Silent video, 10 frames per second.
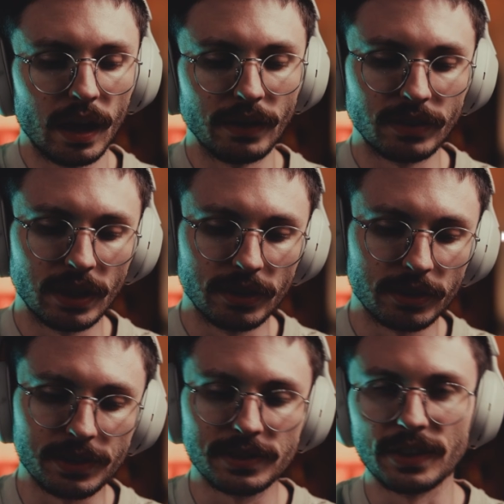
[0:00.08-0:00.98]
gained
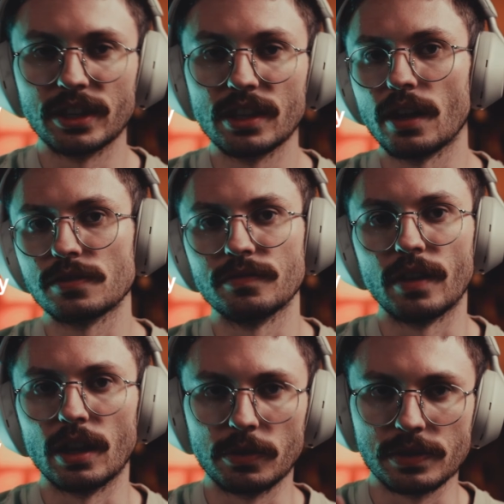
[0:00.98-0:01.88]
nearly 70,000
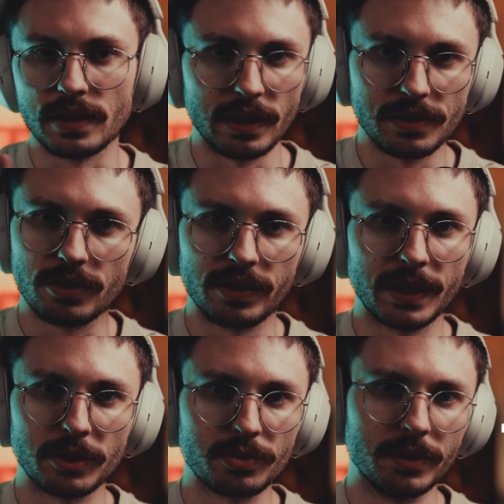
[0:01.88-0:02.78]
followers on Instagram
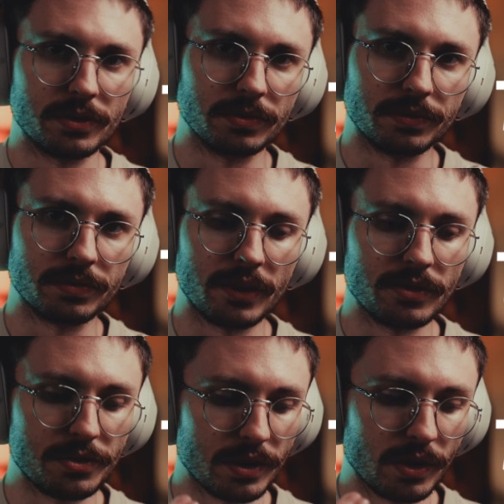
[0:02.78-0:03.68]
in 2025
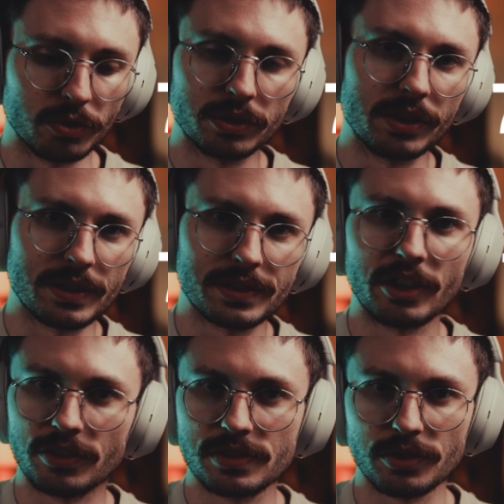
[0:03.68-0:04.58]
using only this
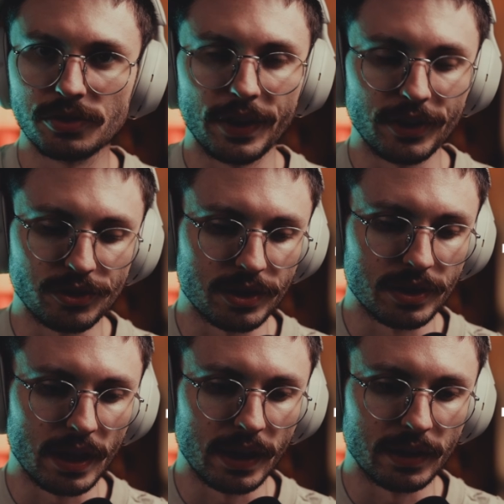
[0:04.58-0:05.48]
carousel strategy,
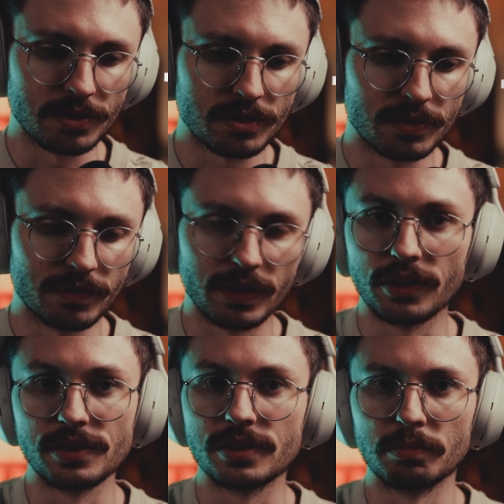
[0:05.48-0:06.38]
and it's very
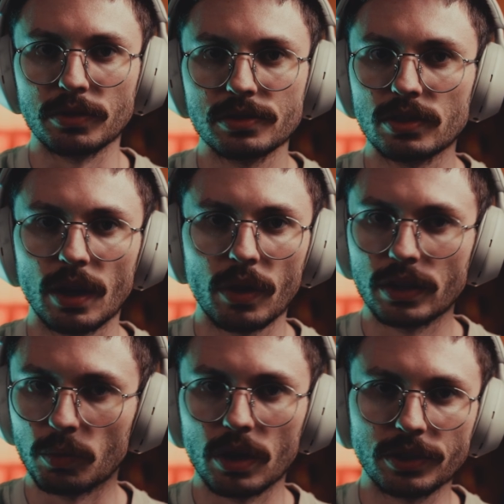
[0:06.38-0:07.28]
simple. So I wanted to
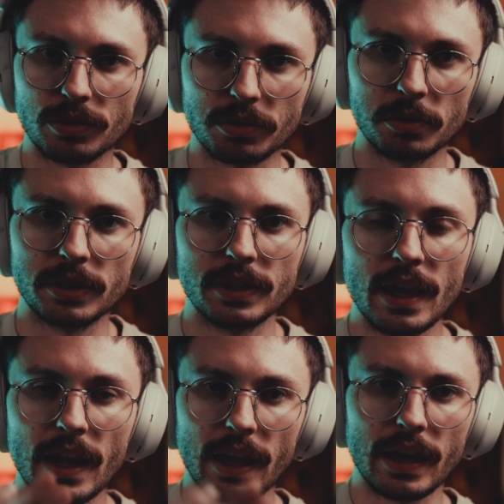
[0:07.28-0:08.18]
walk you through it,
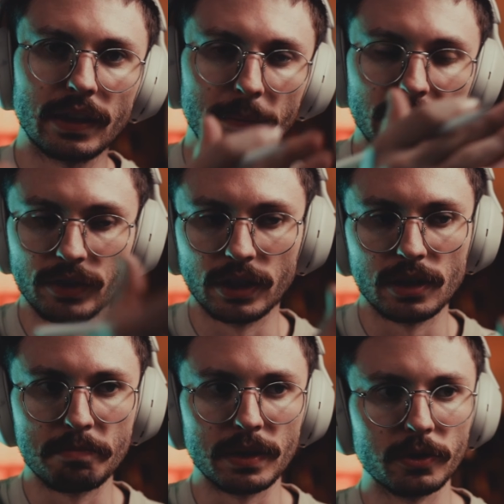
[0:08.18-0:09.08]
and I'm even going to
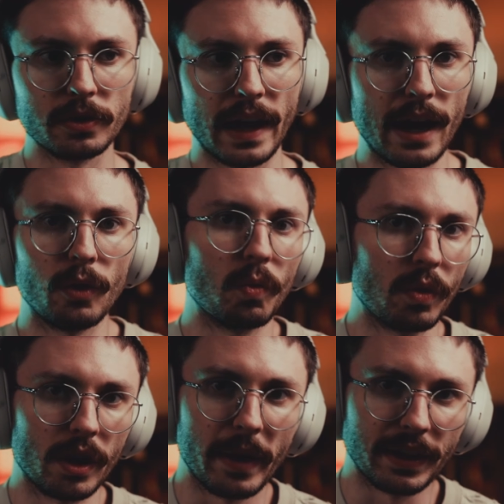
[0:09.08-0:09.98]
build out one
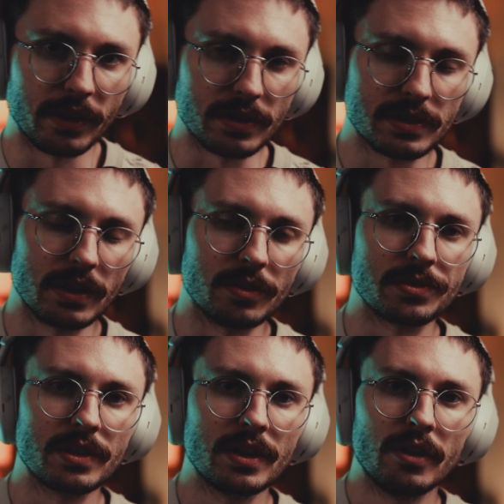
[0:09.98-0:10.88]
of my carousels
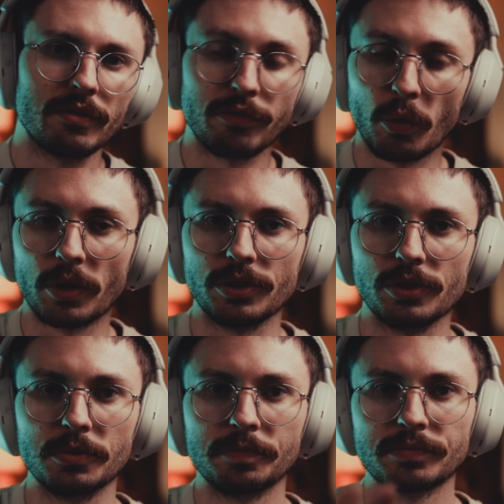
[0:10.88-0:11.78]
for
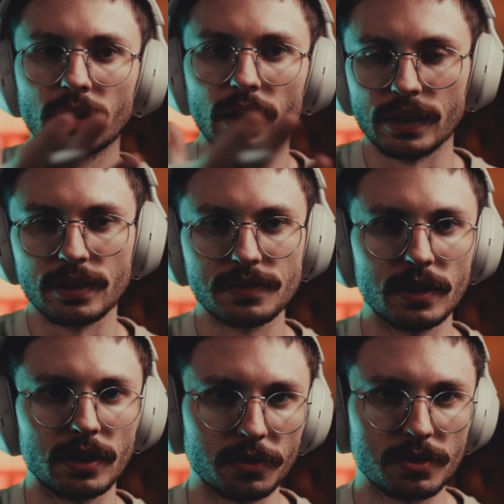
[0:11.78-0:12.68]
you in this
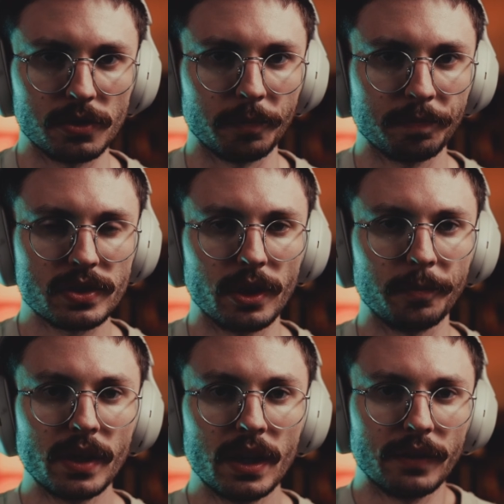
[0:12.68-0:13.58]
video too. So
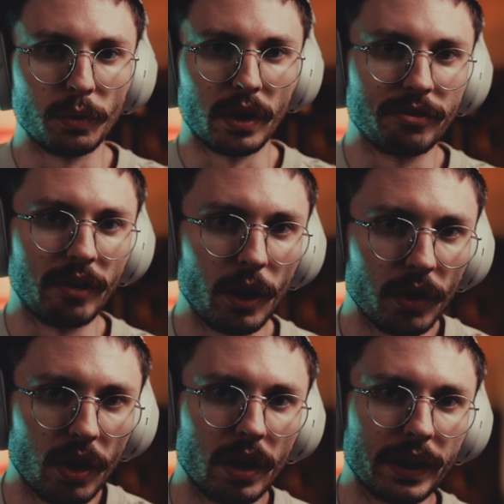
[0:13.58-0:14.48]
if you want to follow
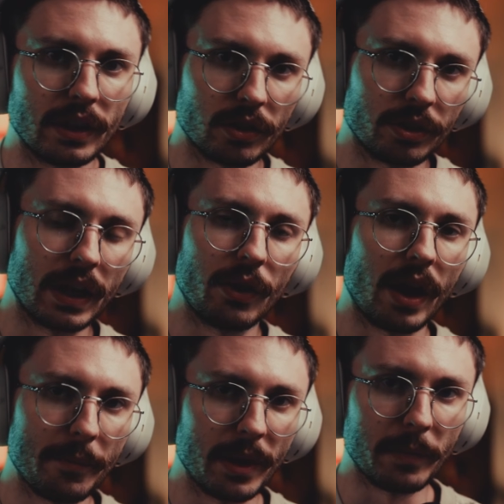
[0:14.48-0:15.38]
along and learn how I
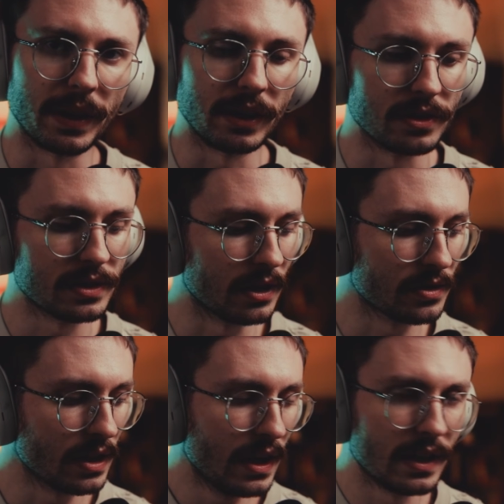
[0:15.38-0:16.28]
make my carousels
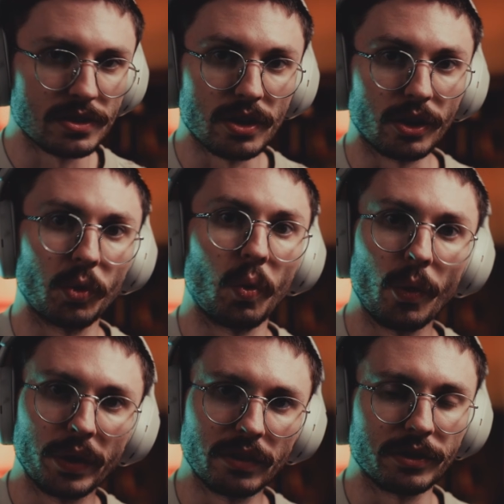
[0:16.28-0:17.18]
and start
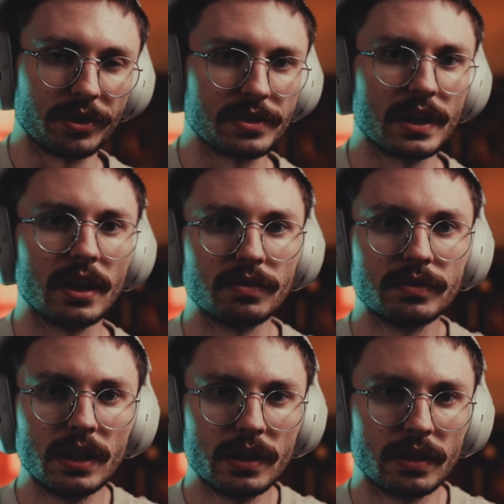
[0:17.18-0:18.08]
growing for yourself,
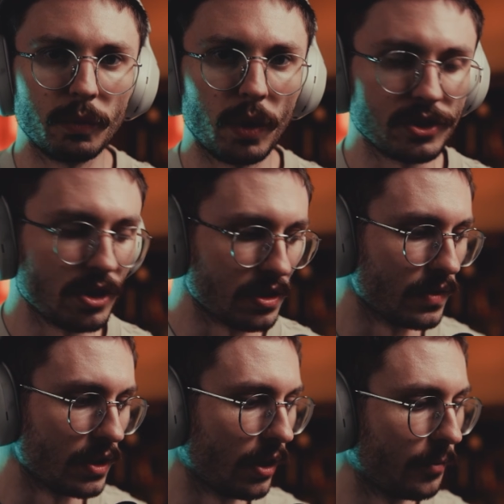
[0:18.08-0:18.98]
then watch this
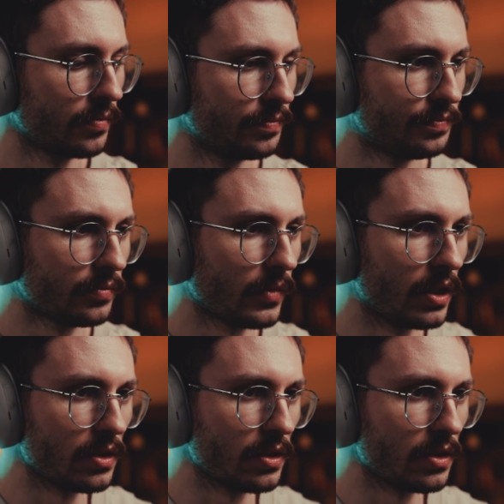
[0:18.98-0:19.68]
video. So